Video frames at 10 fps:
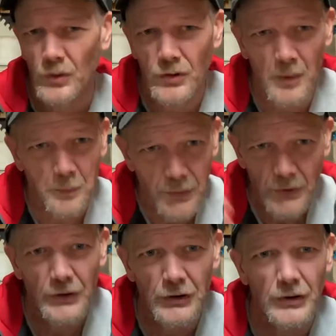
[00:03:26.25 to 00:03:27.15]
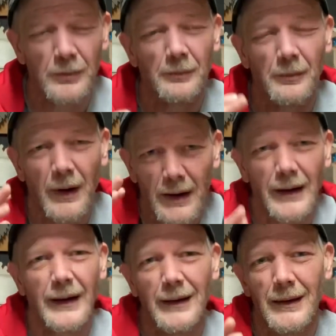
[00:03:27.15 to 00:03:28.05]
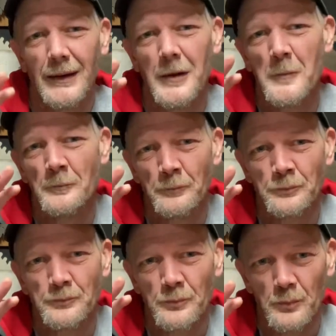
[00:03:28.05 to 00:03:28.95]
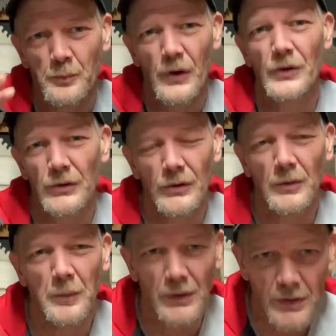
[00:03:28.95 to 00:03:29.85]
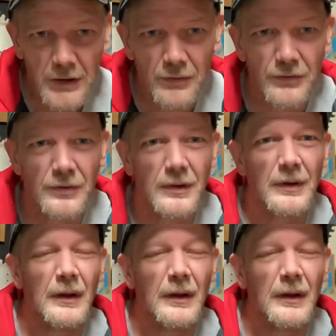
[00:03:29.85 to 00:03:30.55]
to push my personal beliefs.